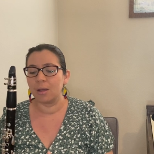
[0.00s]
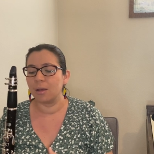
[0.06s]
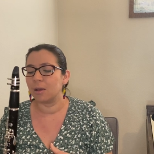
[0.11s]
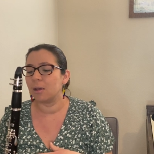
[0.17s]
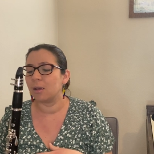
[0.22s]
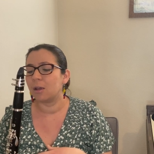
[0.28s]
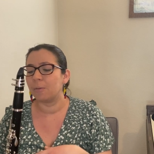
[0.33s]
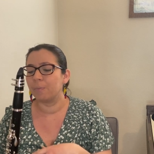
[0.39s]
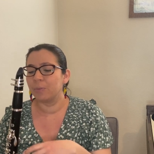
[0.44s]

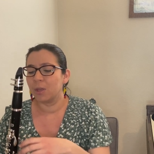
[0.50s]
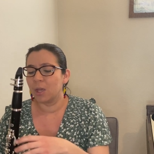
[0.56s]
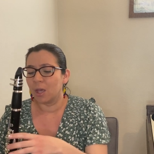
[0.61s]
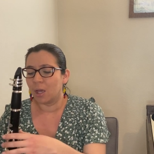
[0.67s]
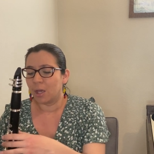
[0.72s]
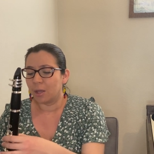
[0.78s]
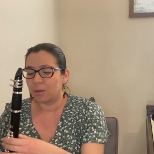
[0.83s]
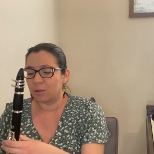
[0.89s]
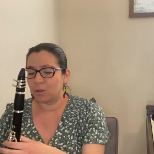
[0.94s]
And
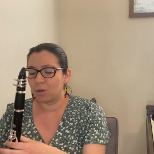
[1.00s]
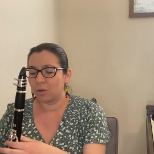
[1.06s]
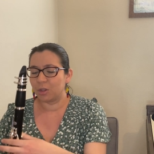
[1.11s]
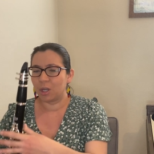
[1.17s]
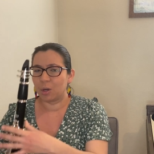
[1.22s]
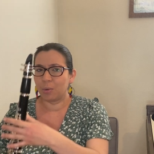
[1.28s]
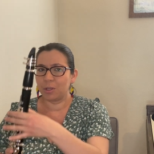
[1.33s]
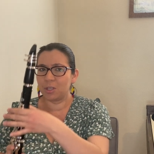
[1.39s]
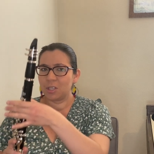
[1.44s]
you know,
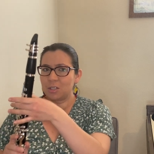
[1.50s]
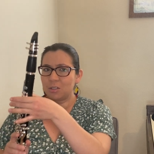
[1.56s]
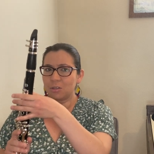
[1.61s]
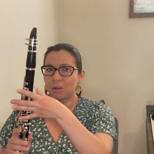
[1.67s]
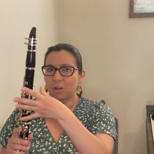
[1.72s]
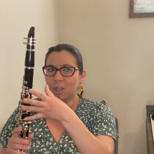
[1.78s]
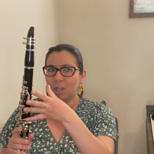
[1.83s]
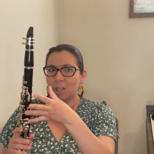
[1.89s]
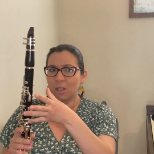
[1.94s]
the register
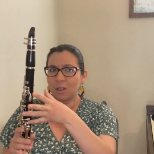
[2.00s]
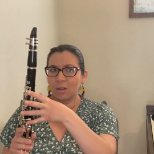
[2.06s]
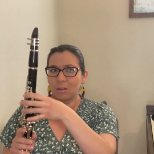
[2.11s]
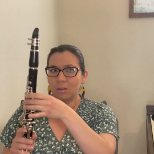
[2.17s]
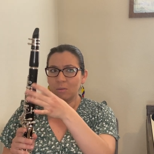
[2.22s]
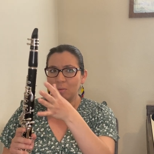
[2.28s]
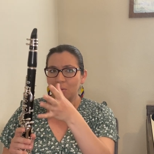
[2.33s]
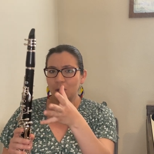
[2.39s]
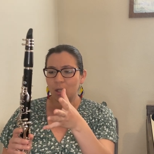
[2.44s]
here
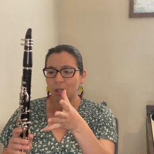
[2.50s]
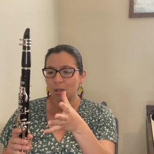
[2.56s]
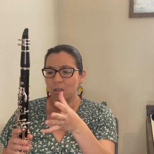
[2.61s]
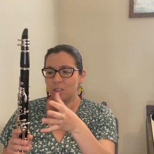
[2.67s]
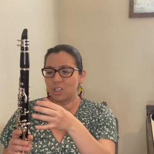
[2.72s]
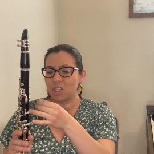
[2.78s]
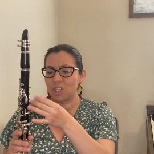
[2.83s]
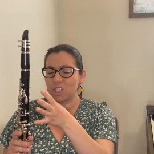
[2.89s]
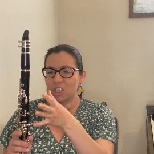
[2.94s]
with the
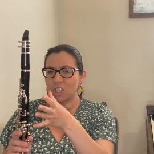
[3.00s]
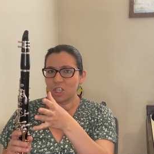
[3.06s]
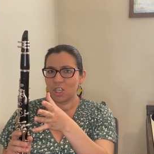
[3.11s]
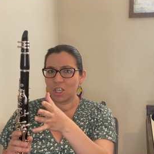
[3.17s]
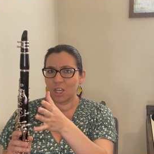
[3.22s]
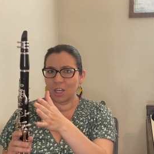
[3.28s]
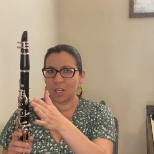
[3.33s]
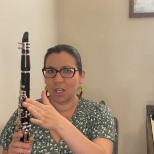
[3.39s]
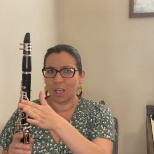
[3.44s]
G
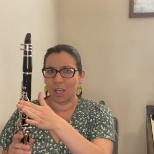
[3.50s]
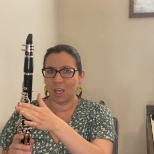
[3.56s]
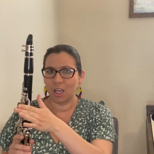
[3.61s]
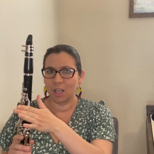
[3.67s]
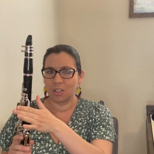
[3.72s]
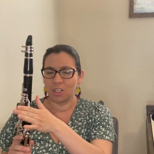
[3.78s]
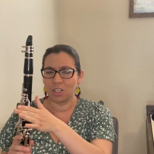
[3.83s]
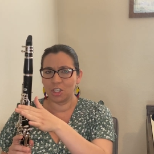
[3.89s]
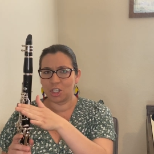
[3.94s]
and
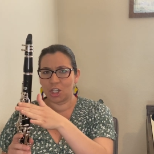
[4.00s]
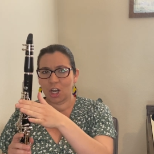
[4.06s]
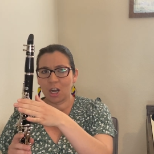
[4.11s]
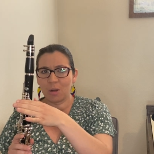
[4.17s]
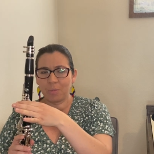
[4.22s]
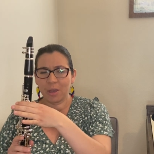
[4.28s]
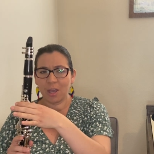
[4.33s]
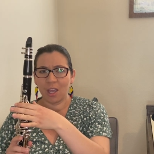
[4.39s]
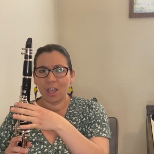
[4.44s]
A, G
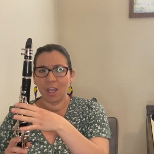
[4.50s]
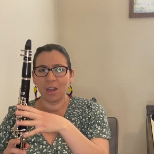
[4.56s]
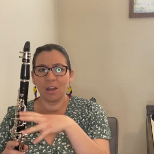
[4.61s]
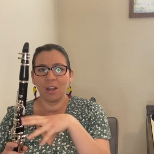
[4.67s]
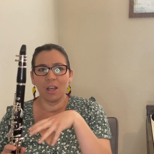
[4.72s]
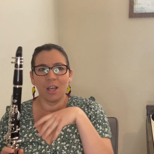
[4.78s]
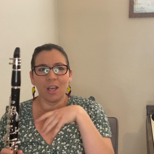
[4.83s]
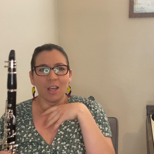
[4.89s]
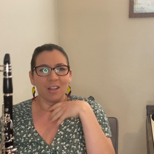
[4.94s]
sharp A,
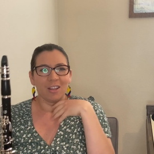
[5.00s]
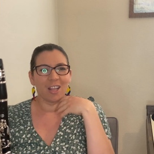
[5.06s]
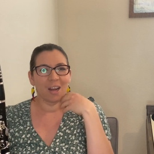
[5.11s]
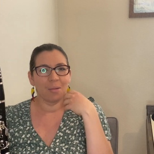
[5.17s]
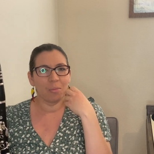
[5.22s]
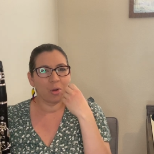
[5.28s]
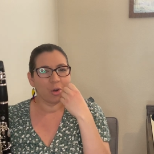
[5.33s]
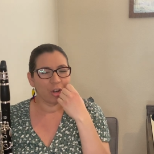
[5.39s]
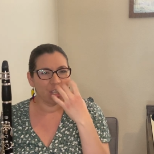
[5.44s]
they're
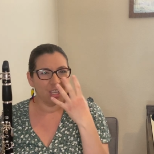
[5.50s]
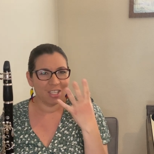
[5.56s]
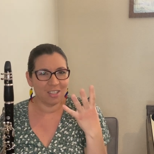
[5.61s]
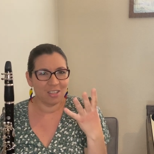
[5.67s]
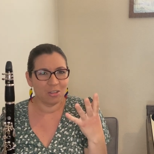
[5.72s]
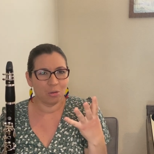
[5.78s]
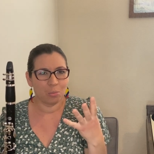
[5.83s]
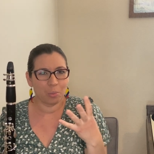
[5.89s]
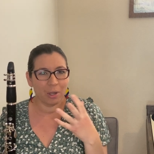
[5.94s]
more easy
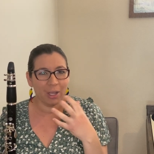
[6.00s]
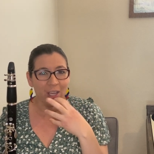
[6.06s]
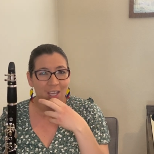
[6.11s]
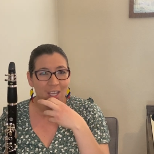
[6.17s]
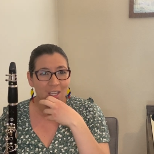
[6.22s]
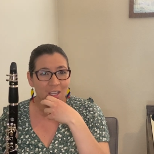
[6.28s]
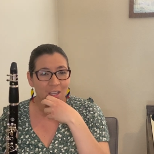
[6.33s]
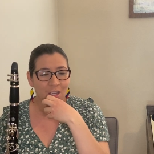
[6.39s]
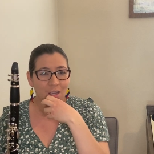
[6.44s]
to
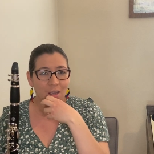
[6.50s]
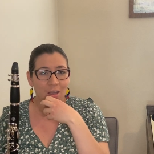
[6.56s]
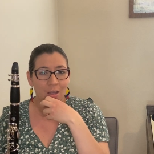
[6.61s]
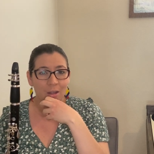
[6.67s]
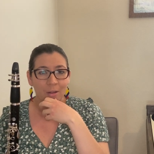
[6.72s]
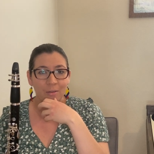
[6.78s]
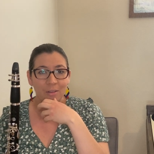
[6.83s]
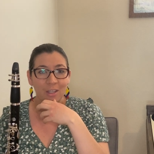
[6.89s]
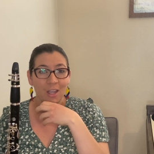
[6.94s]
play.
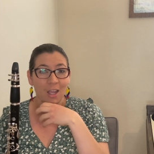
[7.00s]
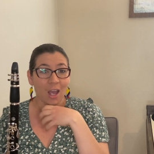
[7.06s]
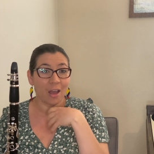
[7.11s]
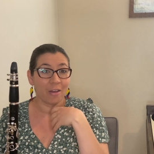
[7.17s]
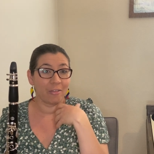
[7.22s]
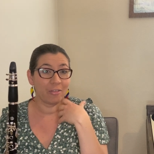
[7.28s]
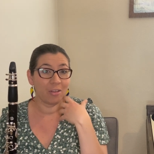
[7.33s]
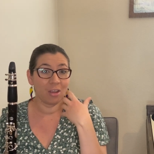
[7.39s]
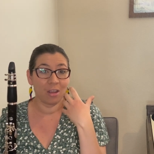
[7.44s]
They
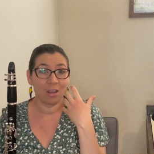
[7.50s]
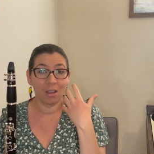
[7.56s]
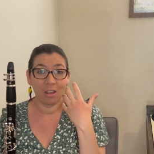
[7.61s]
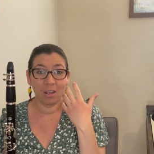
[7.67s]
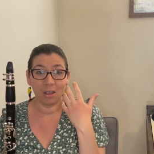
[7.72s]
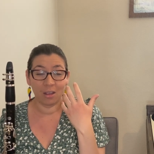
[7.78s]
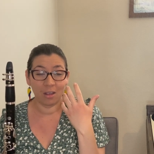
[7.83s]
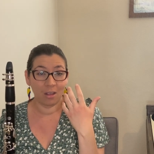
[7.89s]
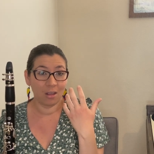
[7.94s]
have
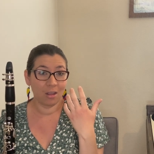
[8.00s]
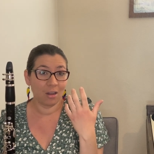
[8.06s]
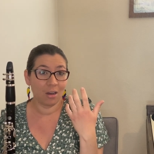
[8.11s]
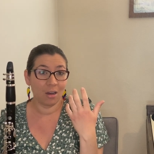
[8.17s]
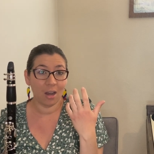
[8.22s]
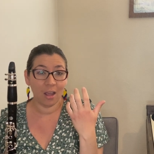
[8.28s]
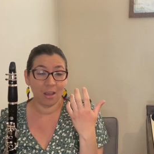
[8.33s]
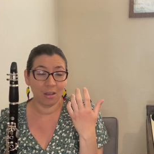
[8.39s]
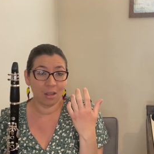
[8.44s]

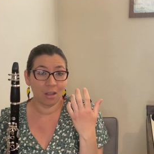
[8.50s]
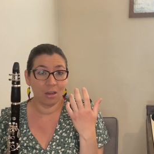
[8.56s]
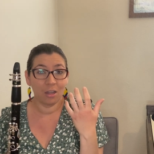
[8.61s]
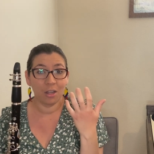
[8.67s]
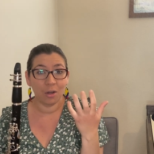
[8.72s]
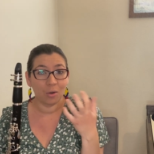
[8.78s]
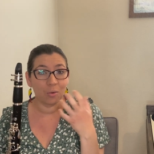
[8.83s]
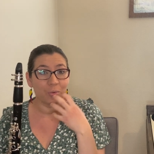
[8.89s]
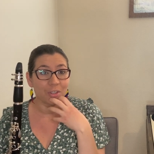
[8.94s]
like
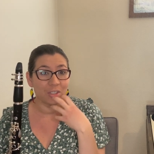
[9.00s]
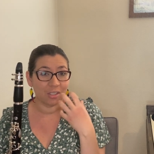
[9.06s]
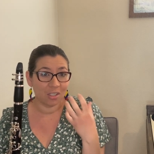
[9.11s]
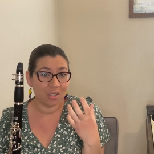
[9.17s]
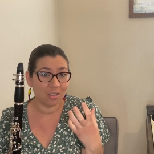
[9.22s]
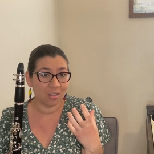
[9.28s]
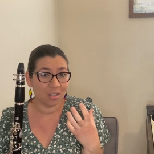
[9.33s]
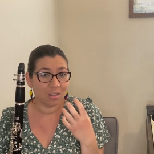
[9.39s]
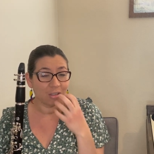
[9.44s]
little
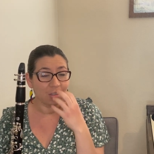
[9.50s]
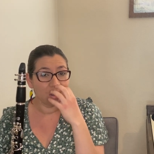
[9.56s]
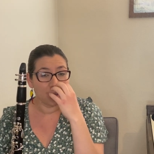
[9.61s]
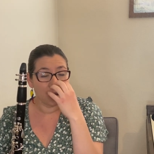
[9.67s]
resistance